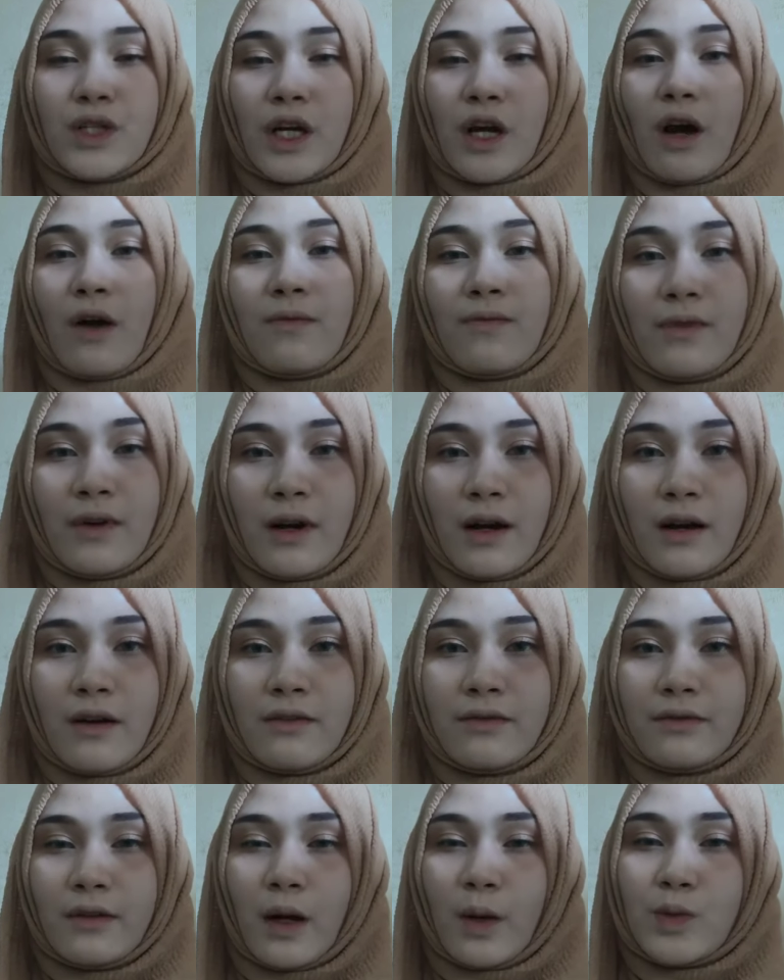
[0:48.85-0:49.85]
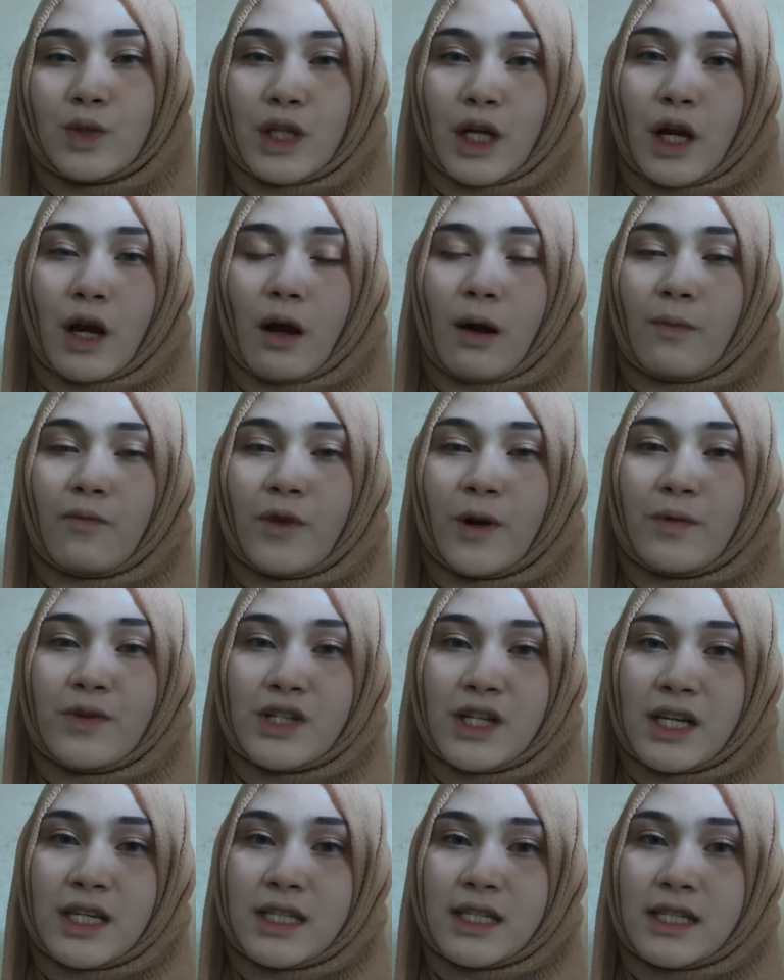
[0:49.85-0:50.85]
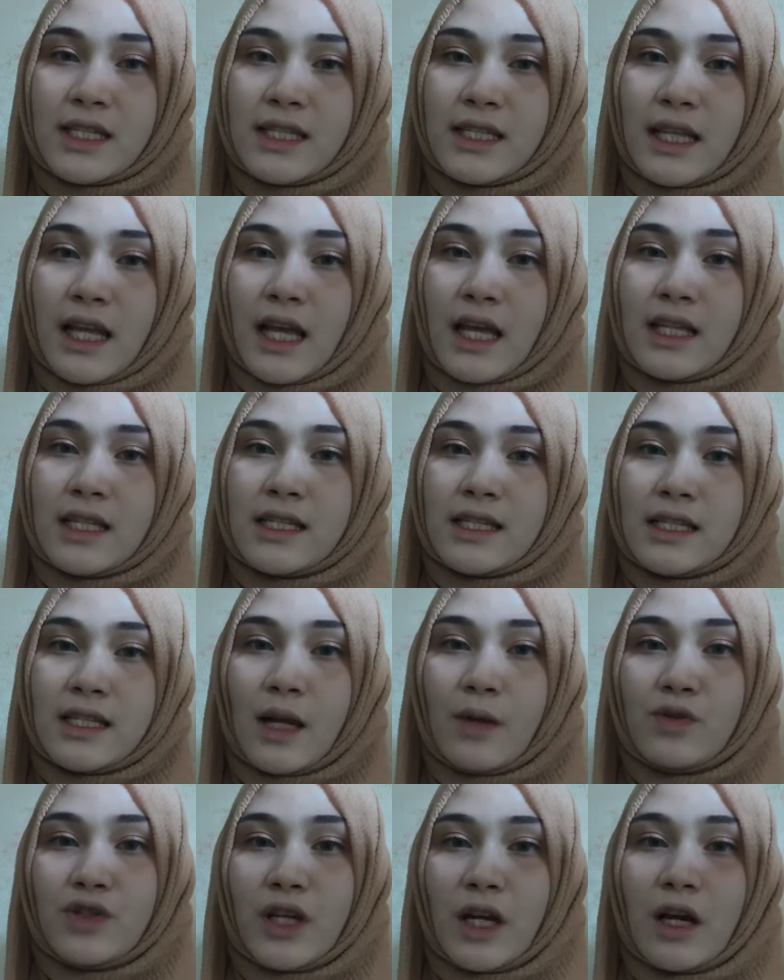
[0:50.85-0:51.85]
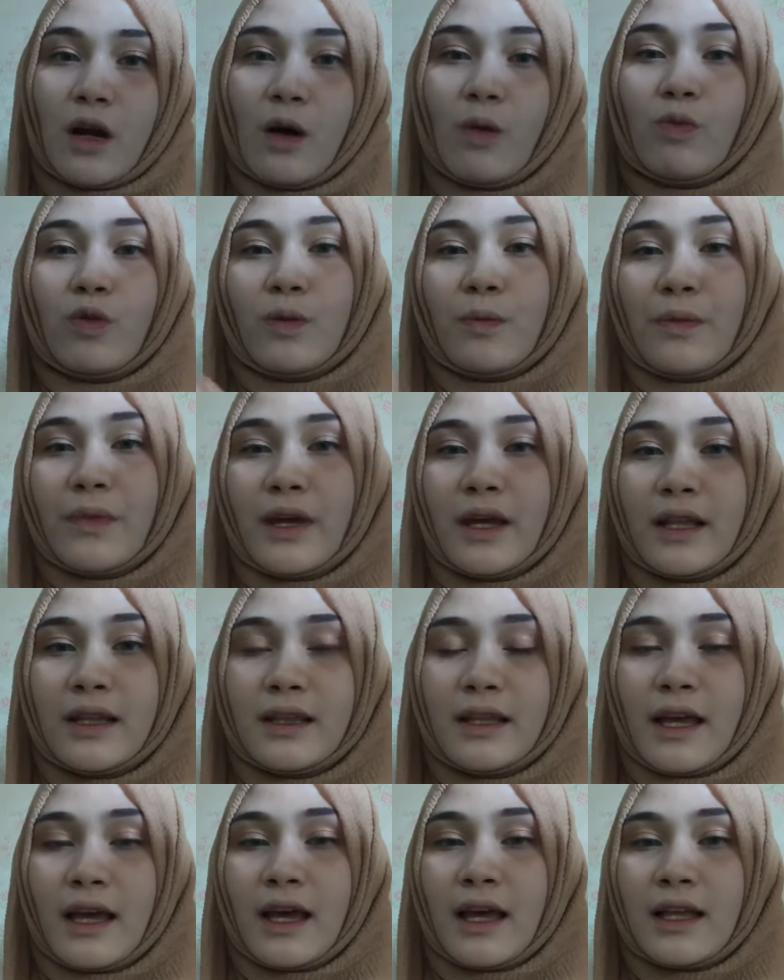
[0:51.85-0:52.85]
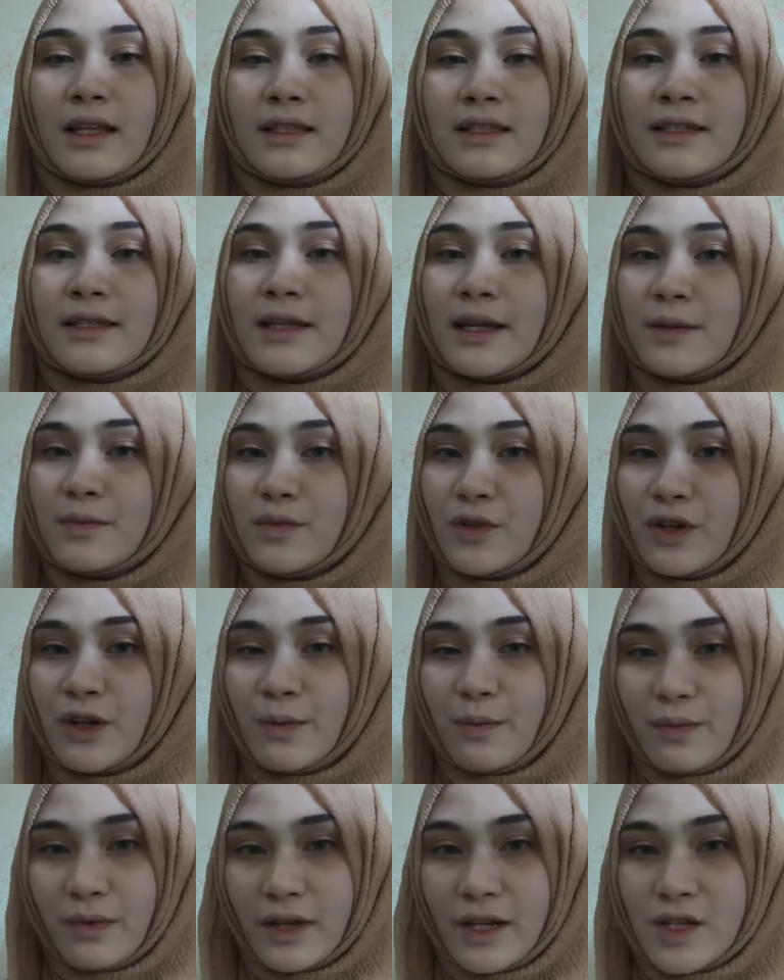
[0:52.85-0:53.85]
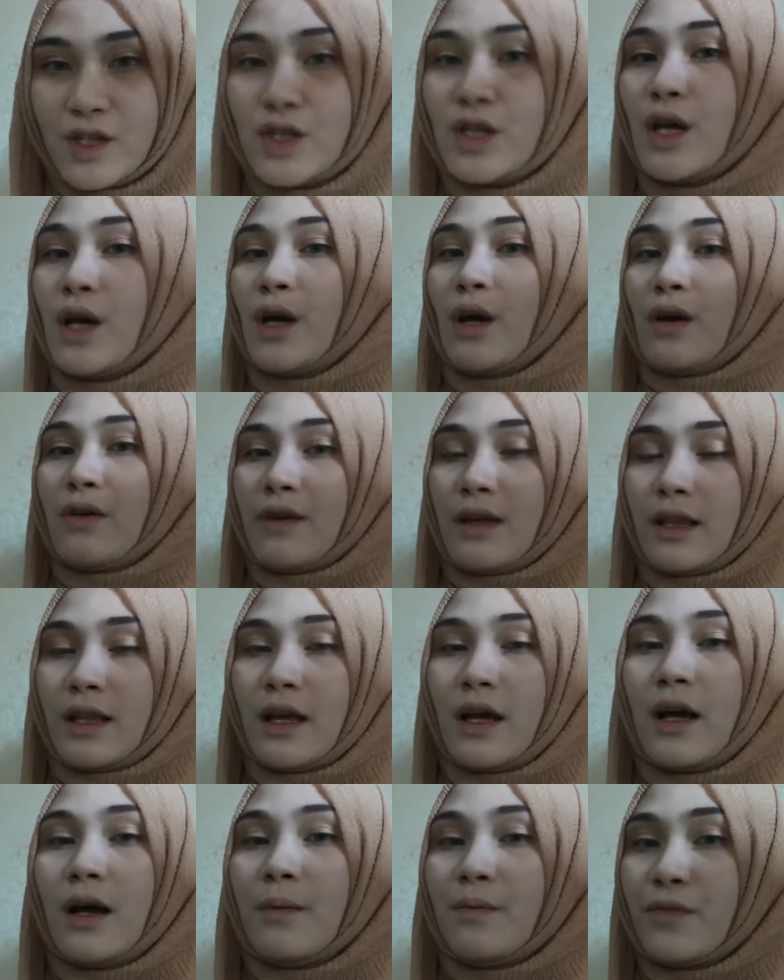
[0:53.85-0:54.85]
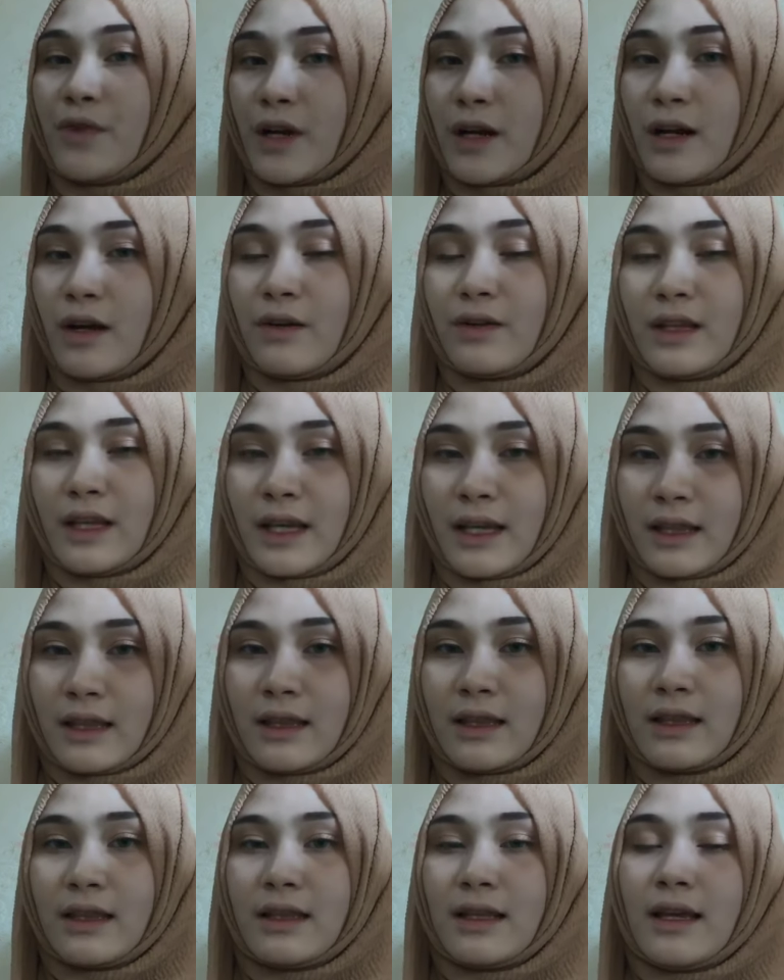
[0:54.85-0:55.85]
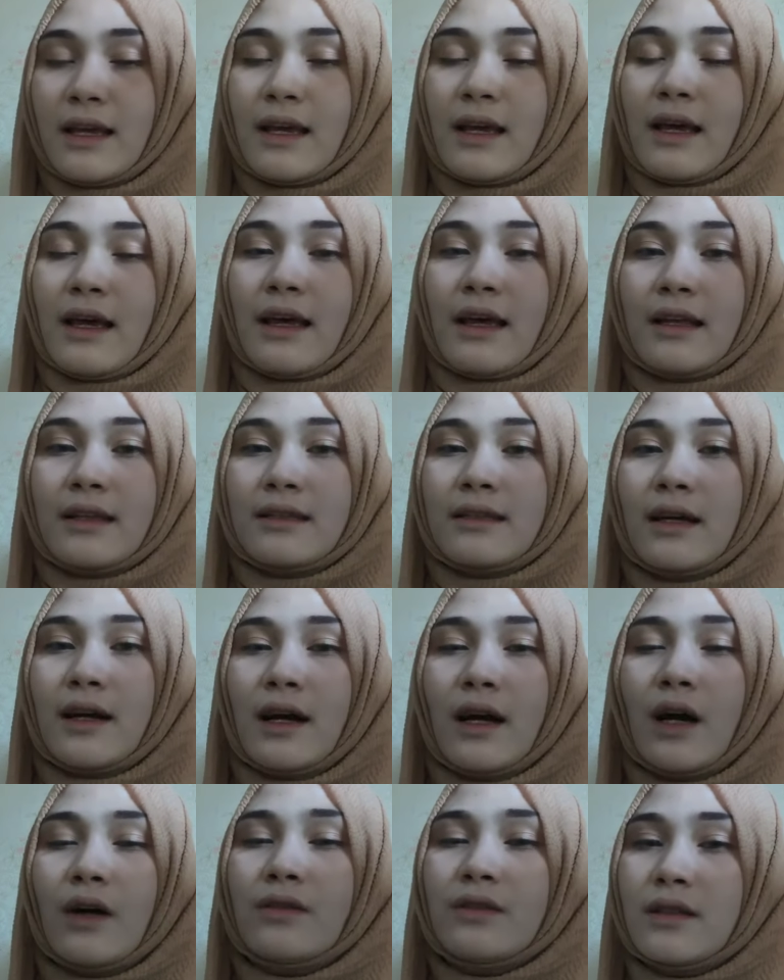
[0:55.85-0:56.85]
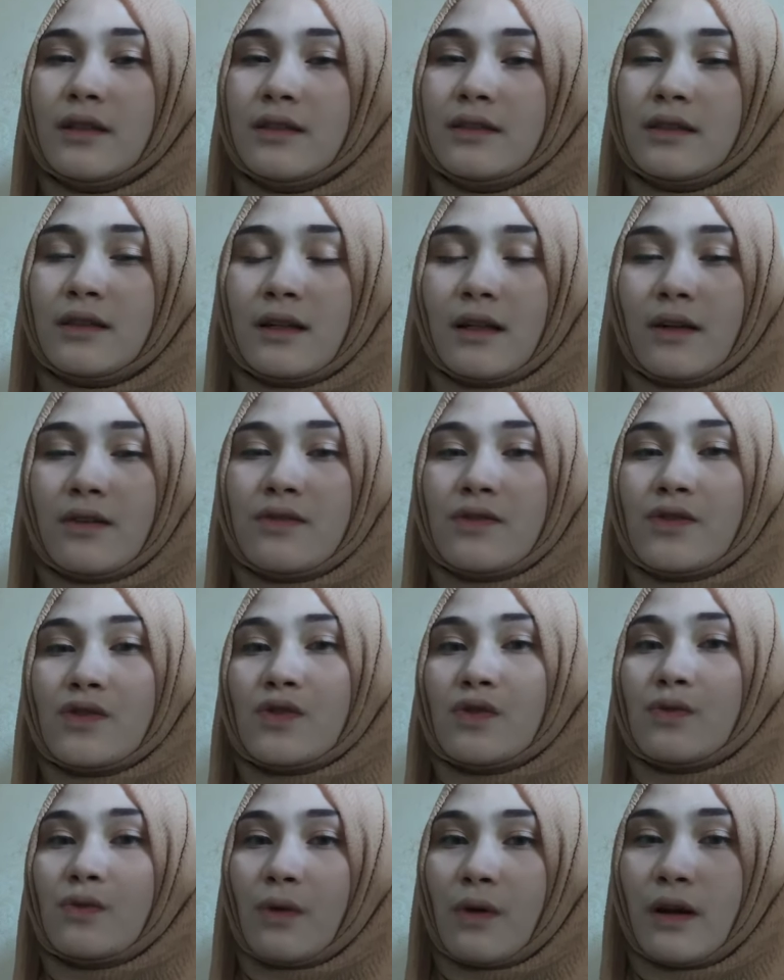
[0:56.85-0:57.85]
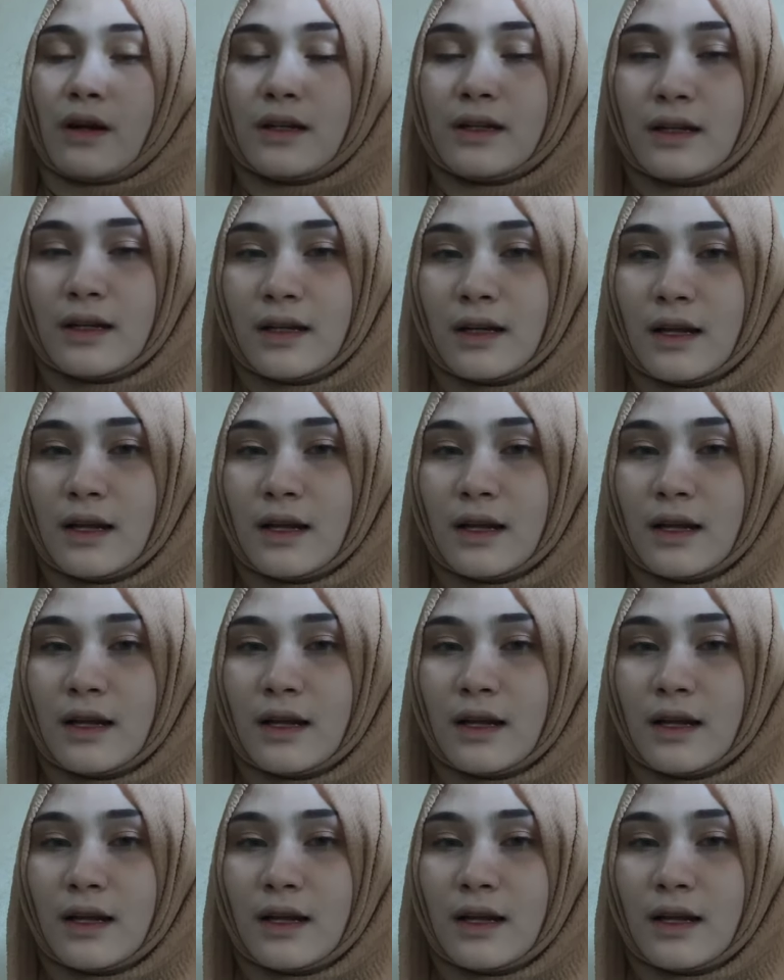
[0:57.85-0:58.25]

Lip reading: of verb, object of preposition, and subject complement, and can be replaced with pronoun it. And how non-clauses work?